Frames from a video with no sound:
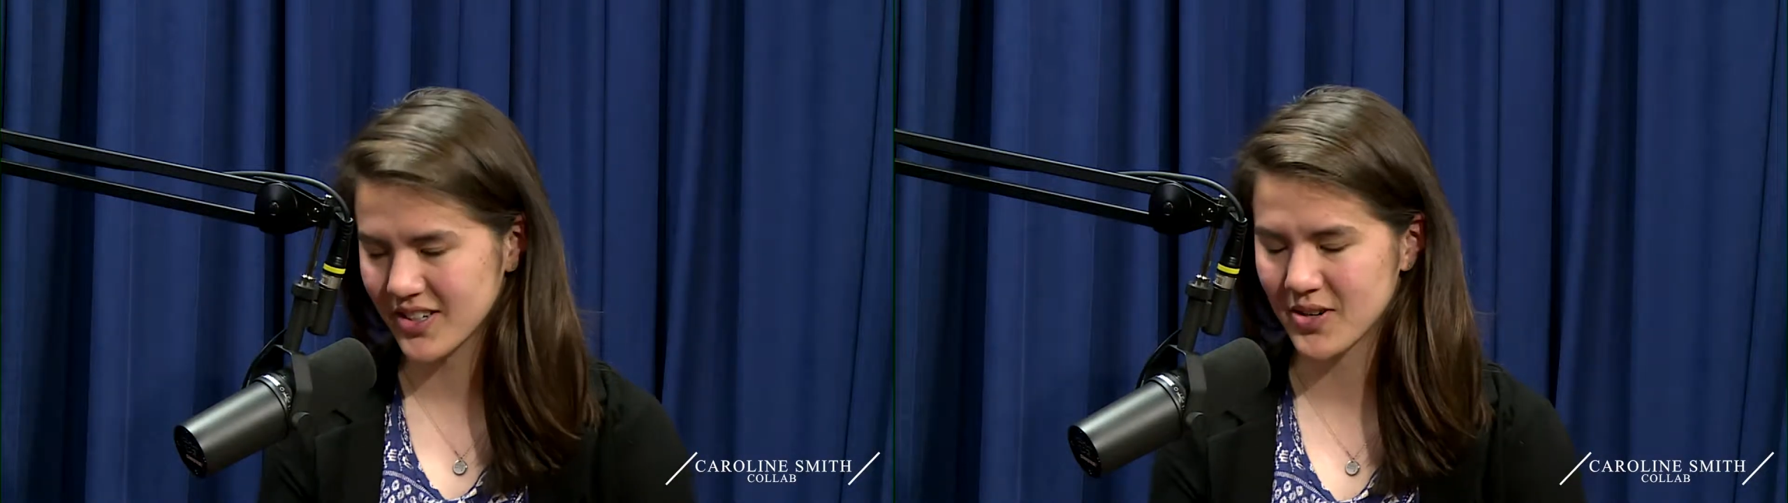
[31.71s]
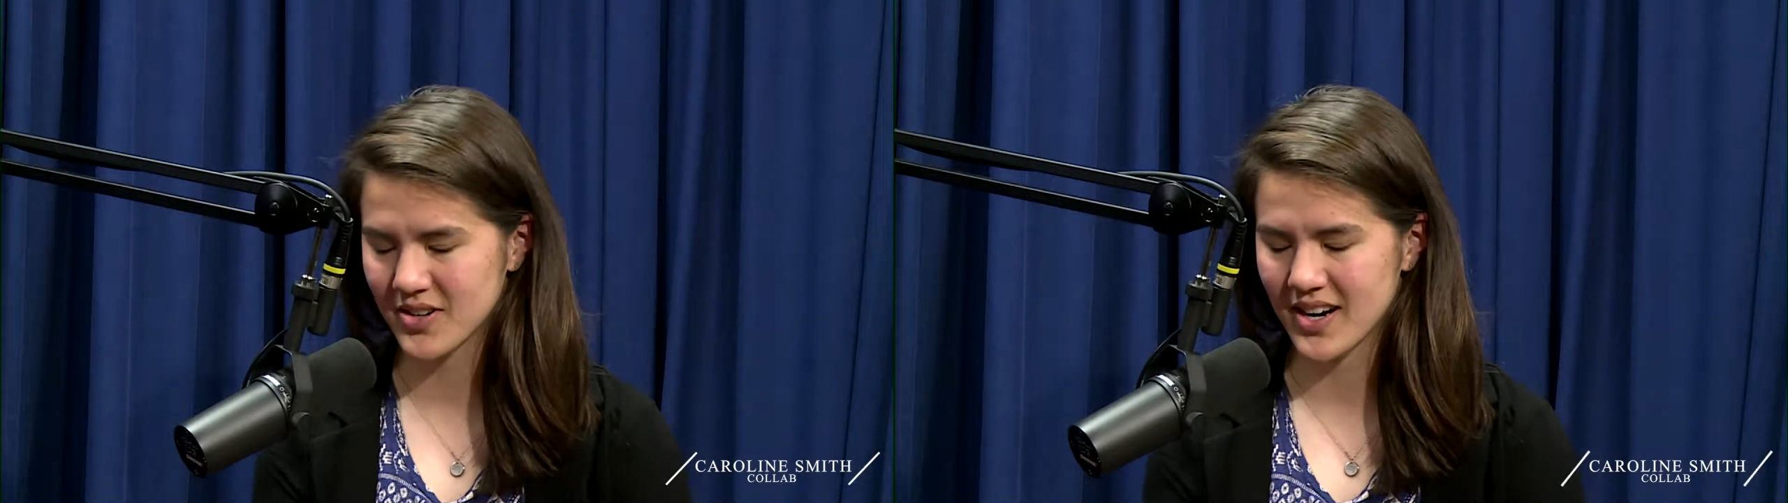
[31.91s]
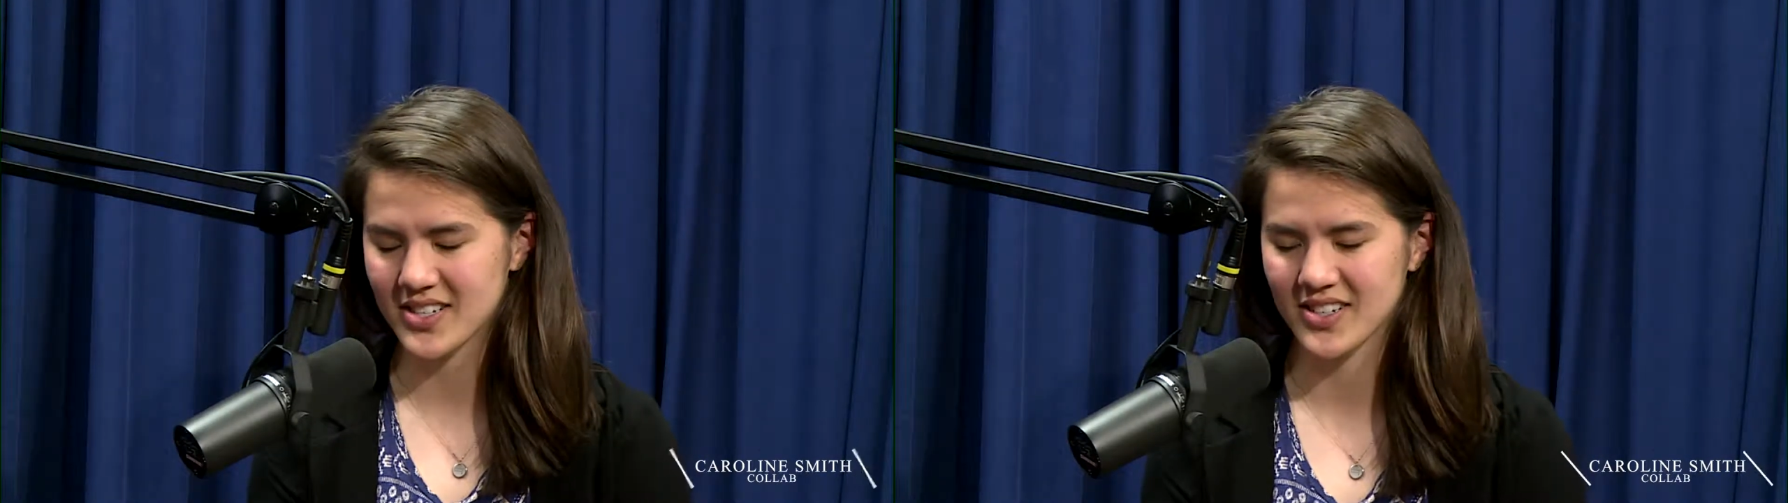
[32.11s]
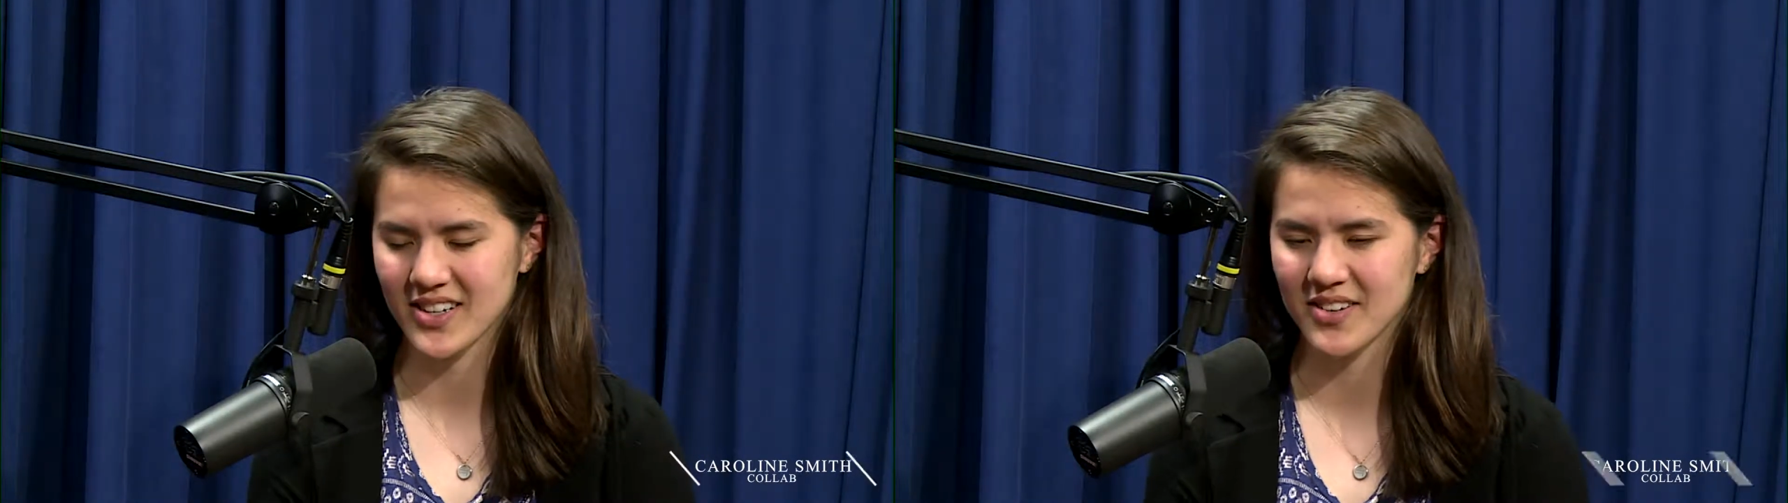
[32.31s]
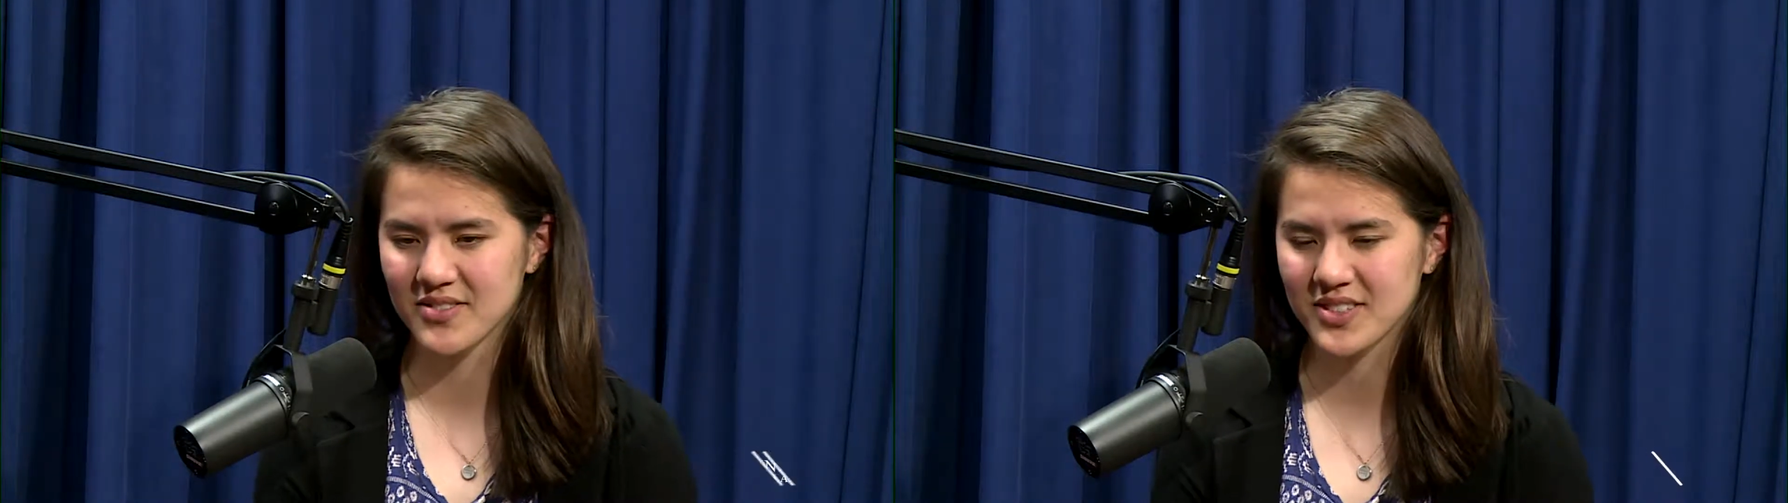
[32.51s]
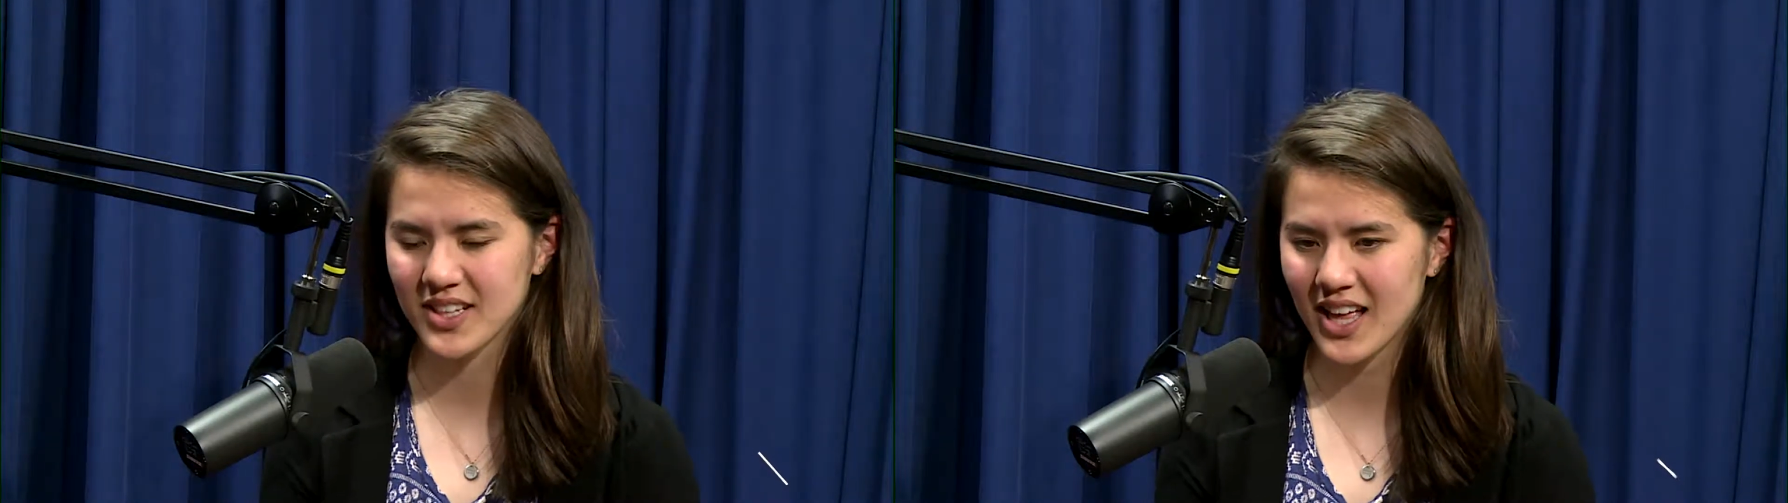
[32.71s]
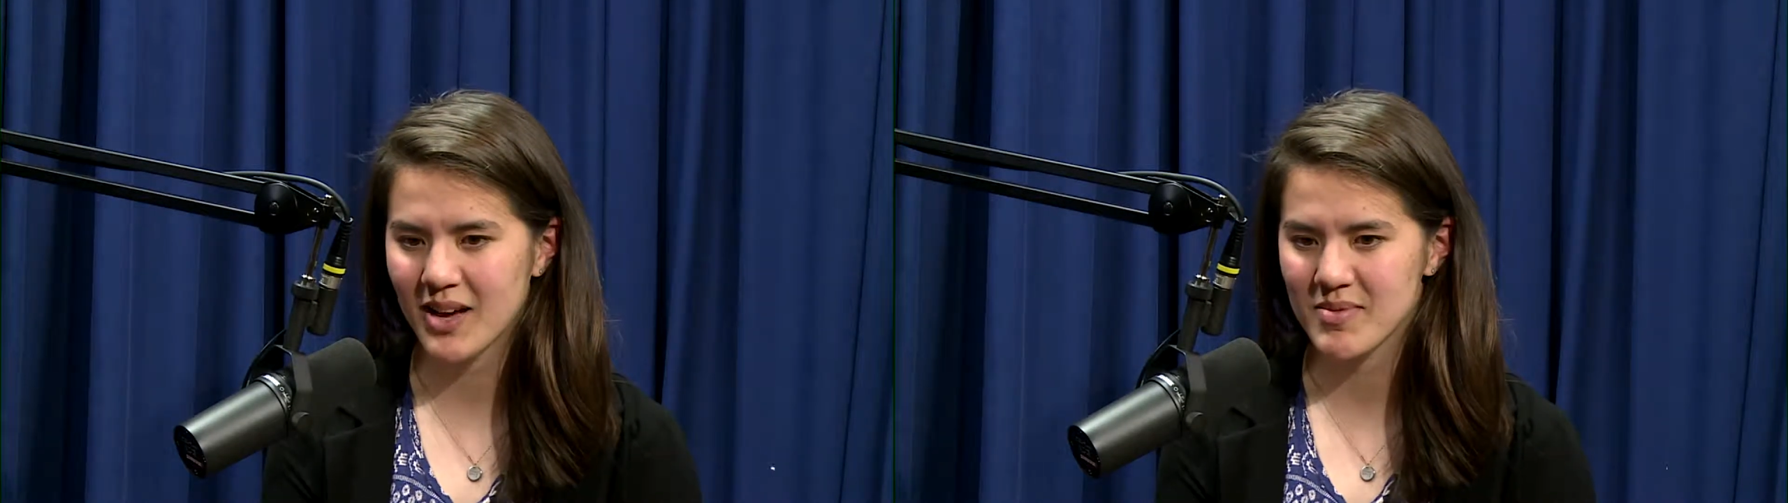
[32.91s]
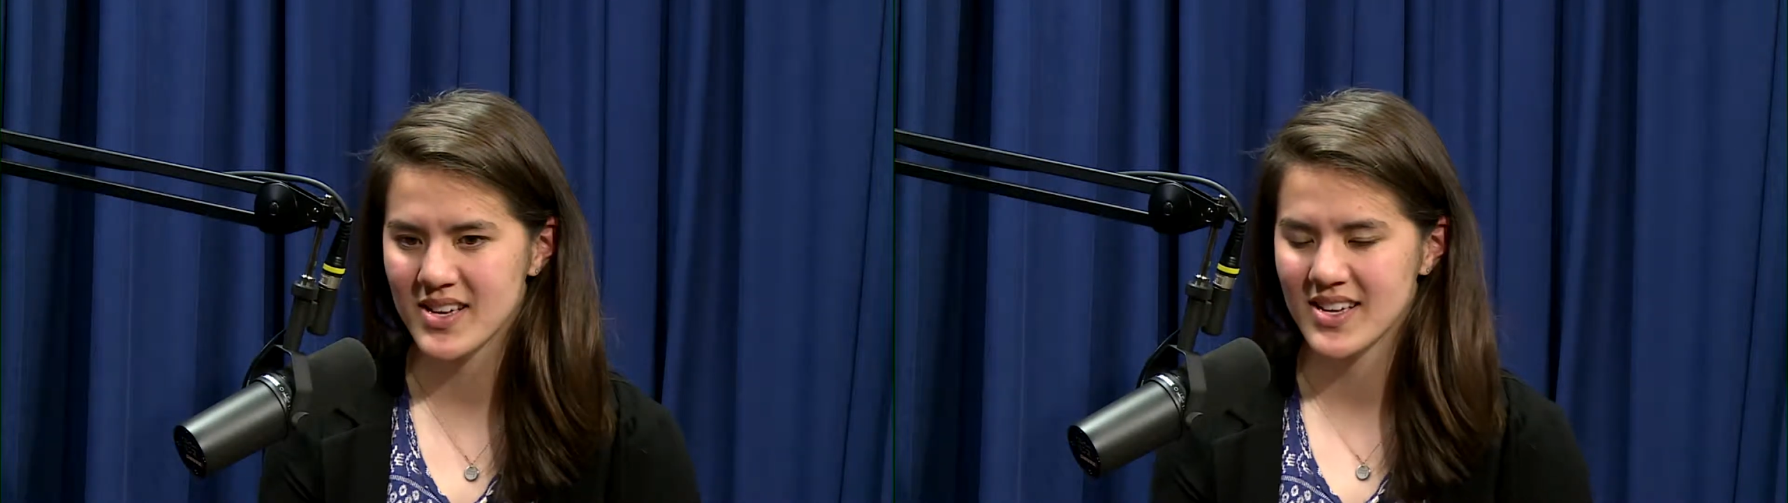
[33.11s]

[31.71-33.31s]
co-director of Collab,